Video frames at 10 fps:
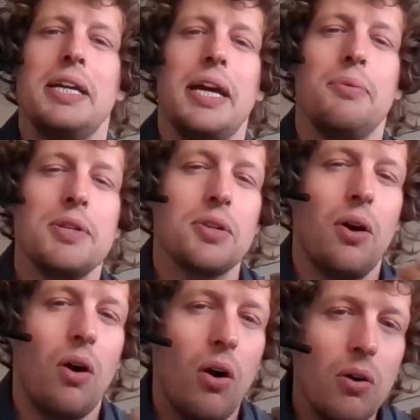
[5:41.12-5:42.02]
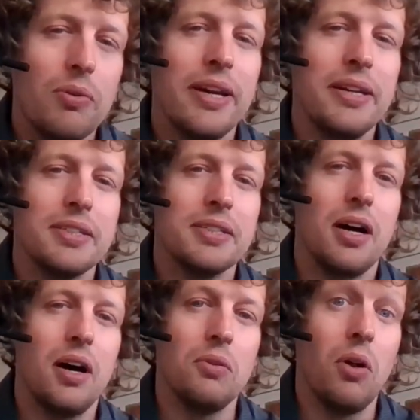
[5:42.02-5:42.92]
it was always
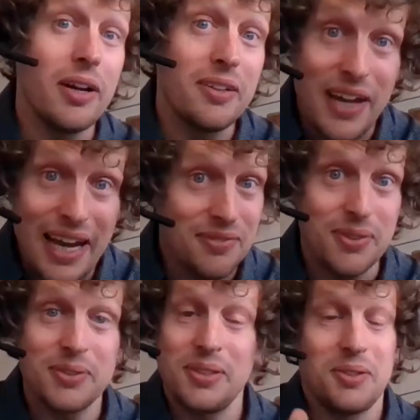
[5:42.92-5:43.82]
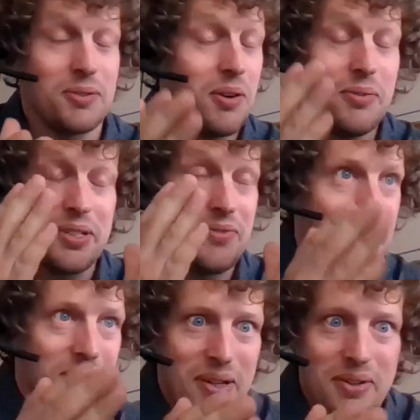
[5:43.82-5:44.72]
a lot of effort, and you're always
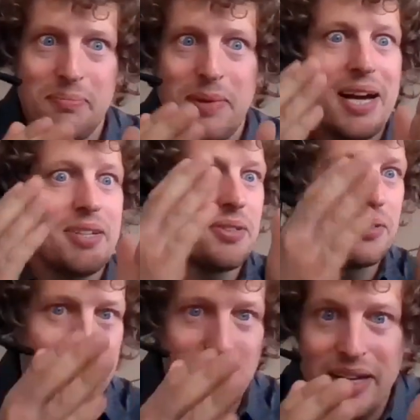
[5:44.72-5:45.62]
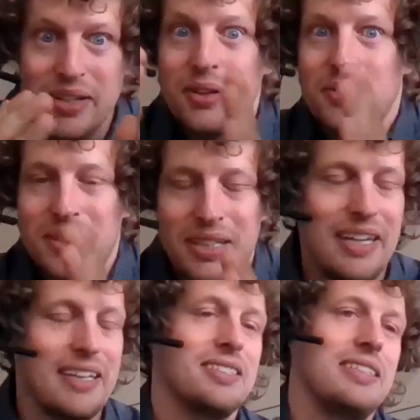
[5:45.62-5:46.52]
figuring out a master's, trying to go to the
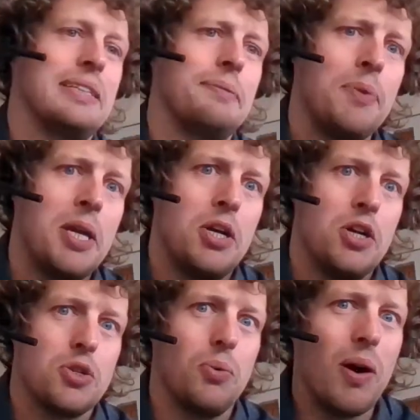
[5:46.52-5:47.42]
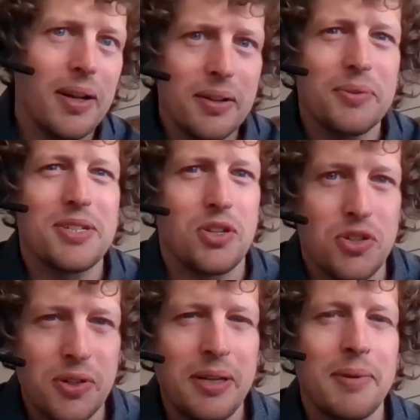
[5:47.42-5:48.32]
next thing. So while it was a
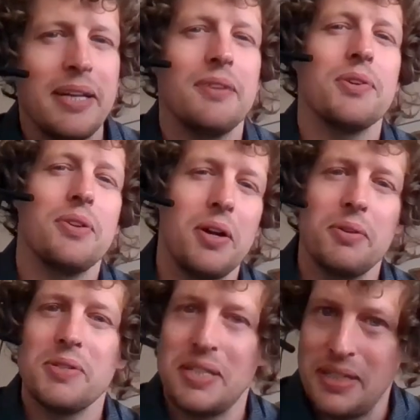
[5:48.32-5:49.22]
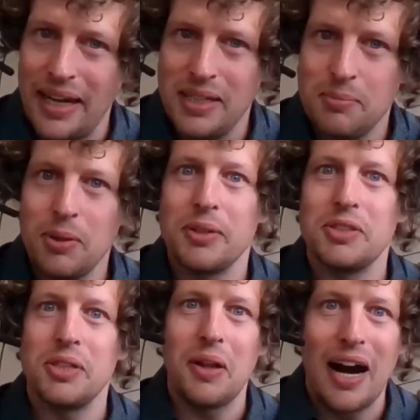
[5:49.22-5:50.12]
dream, I never thought it was attainable
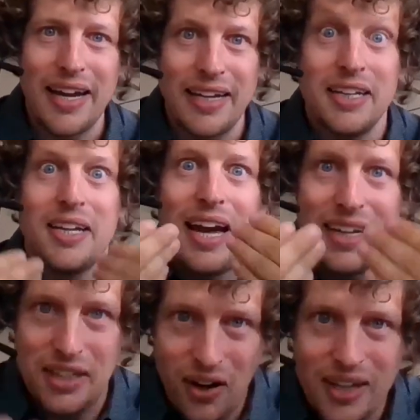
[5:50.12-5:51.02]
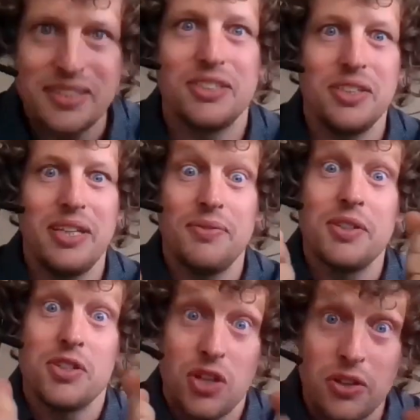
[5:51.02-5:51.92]
until I had got to Geneva
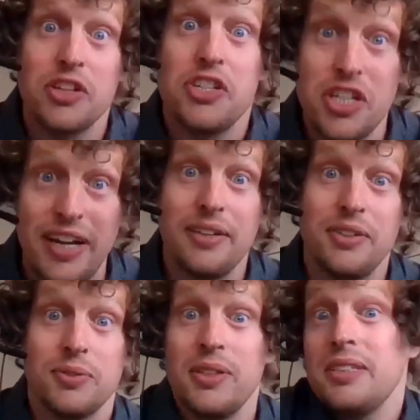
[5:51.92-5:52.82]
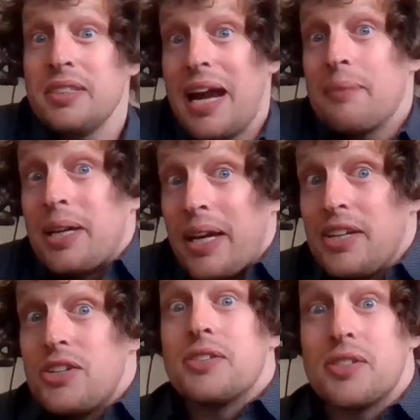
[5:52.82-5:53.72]
and started shaking trees, and
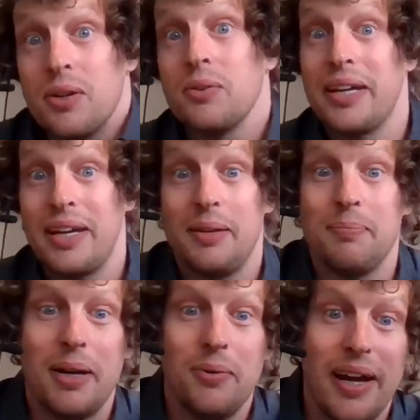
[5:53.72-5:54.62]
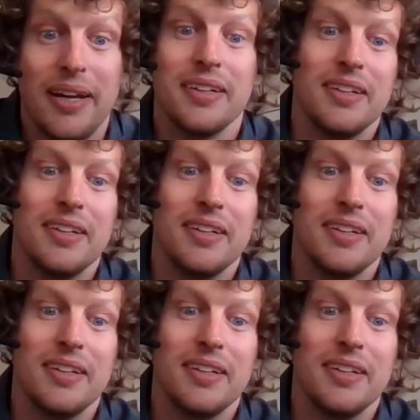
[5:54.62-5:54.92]
applications slowly came my way.